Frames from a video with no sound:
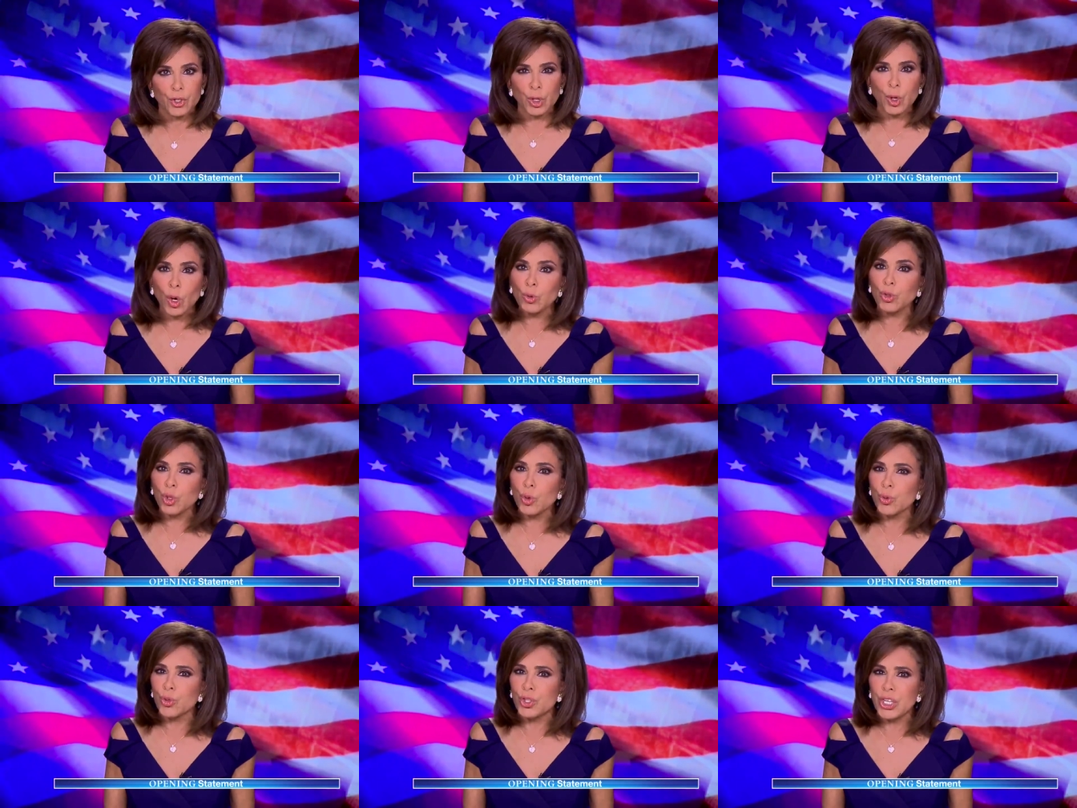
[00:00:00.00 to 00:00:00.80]
So
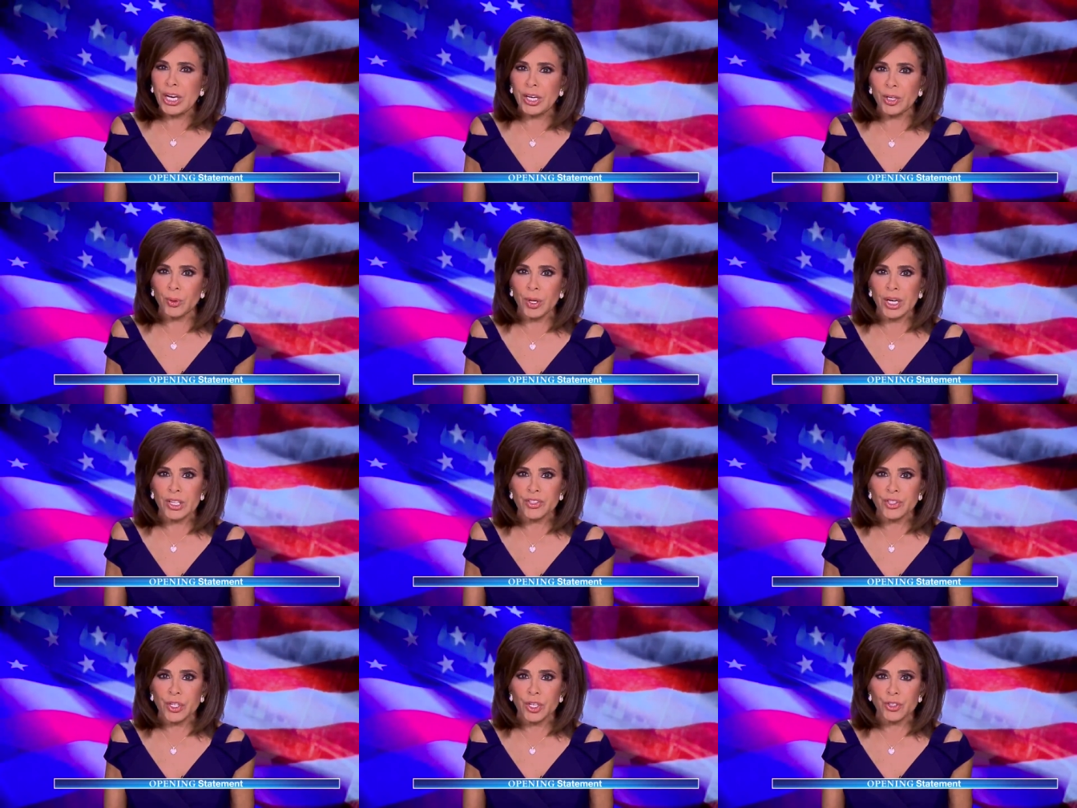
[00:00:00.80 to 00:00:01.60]
don't you dare
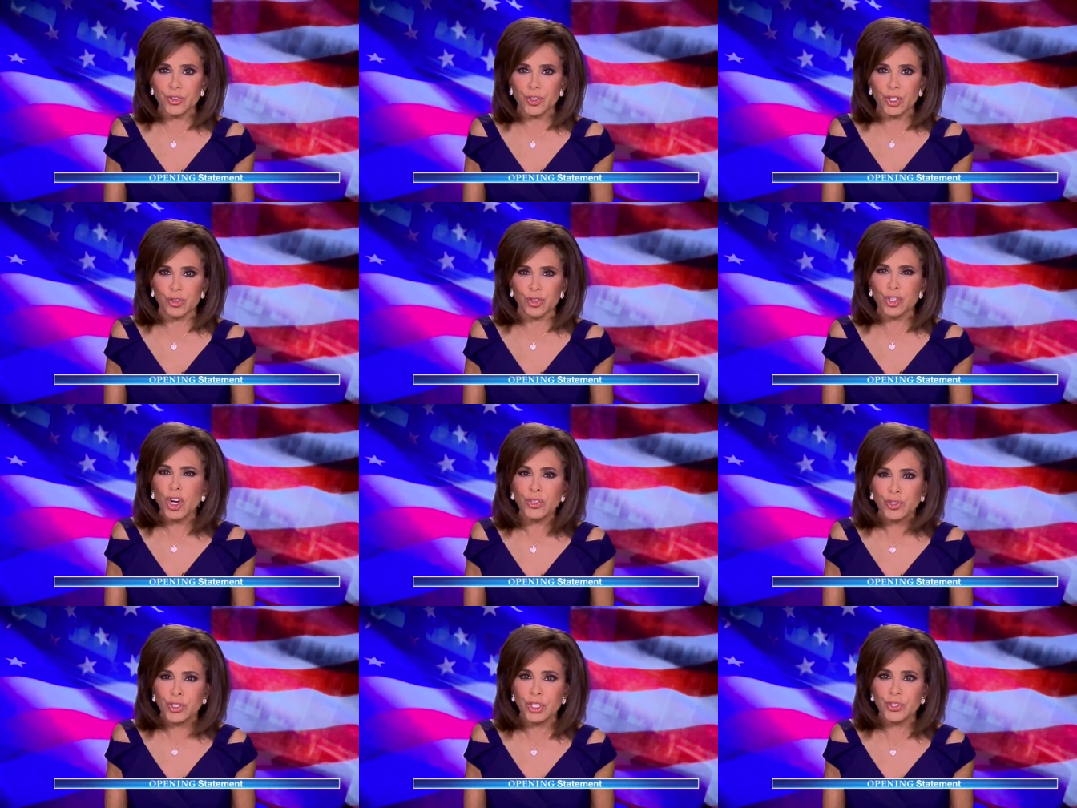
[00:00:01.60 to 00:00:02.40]
ask us to
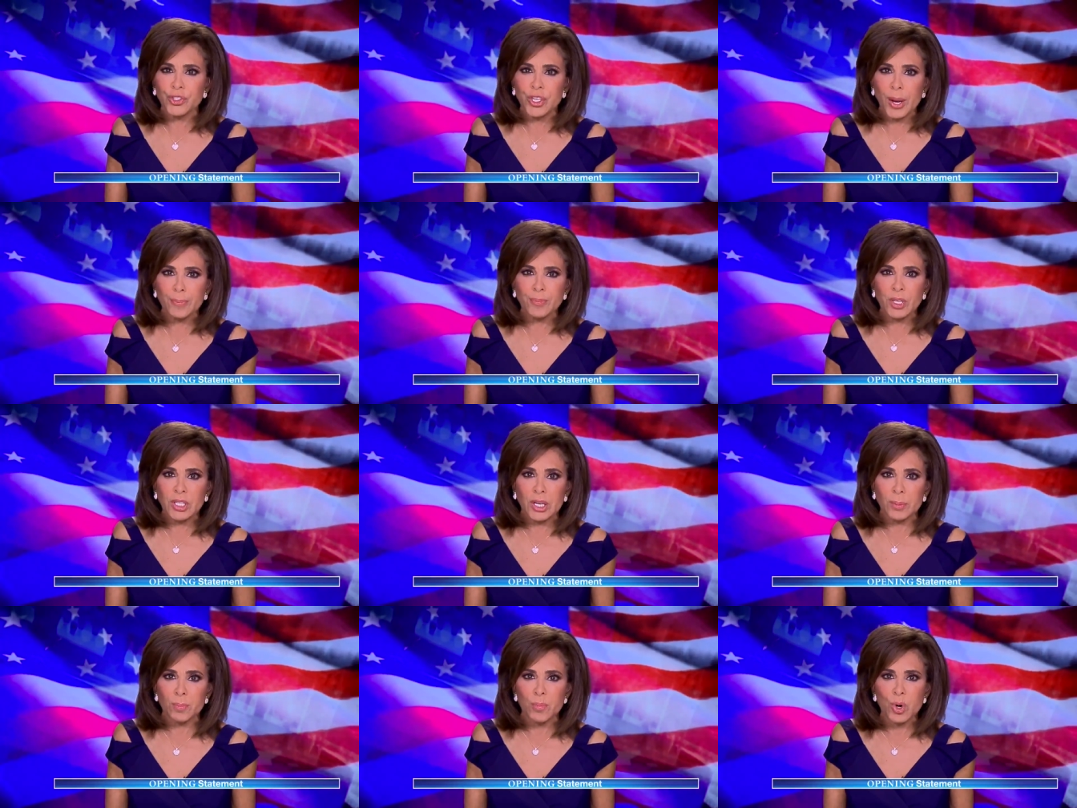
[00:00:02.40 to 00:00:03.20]
just accept
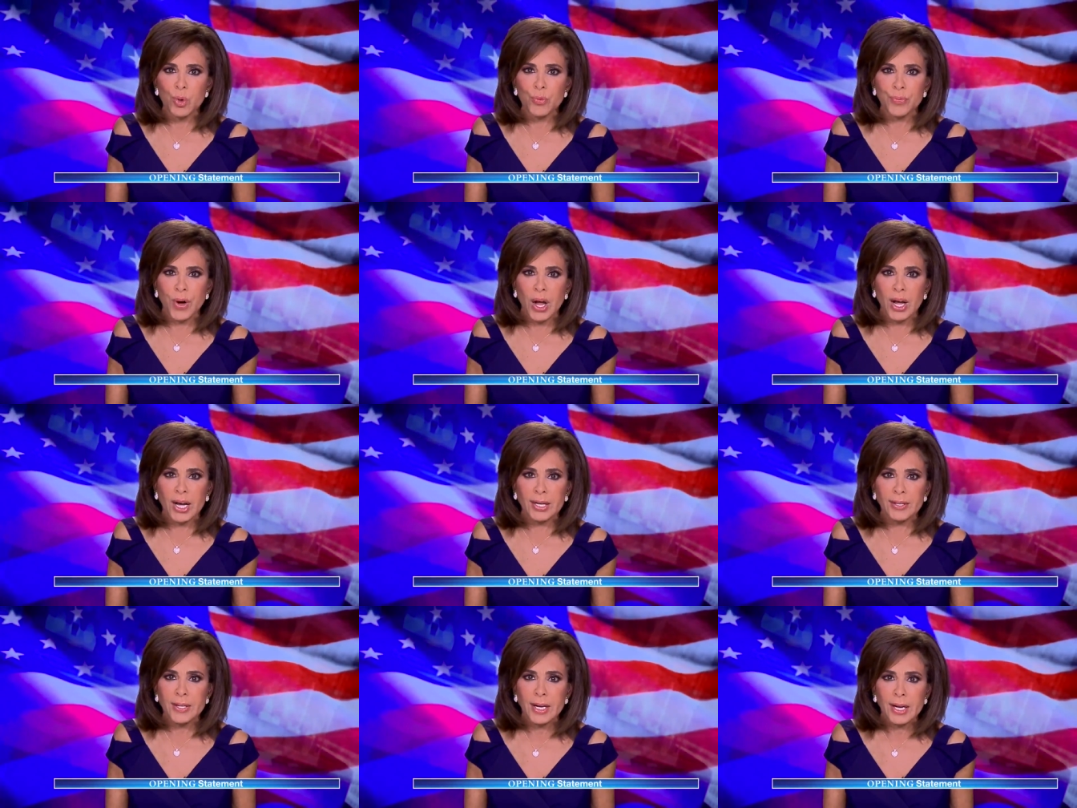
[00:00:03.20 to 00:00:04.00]
it and move
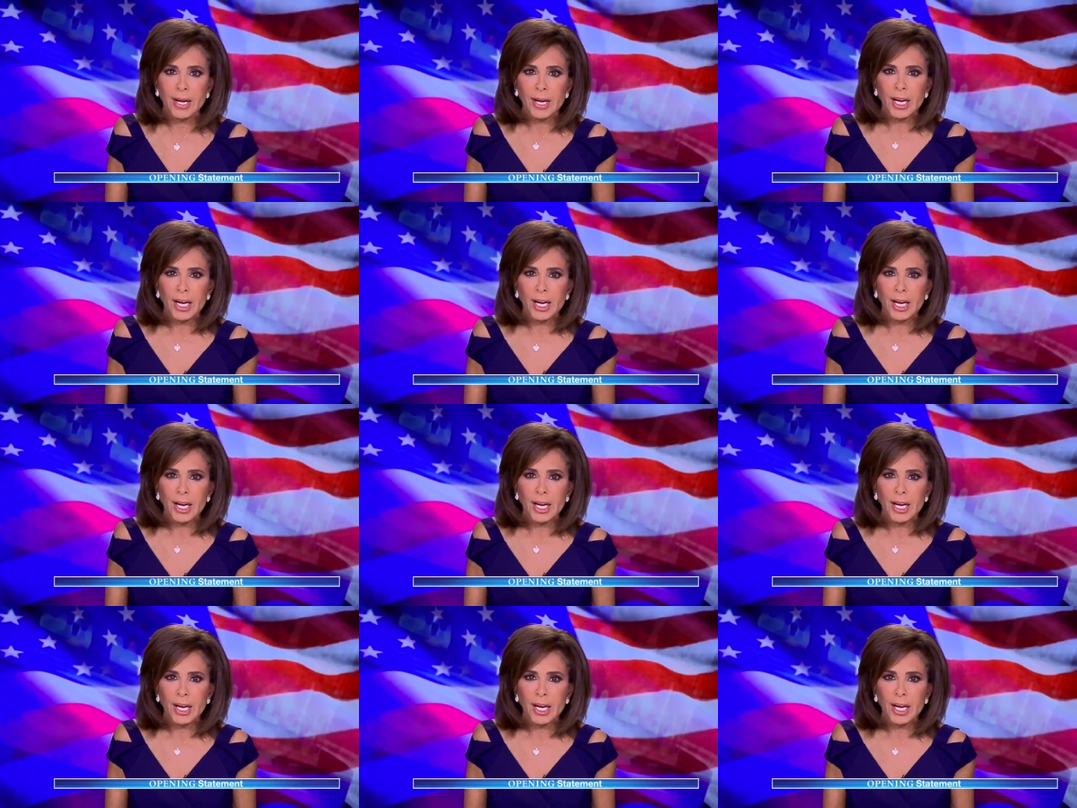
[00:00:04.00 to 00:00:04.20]
on.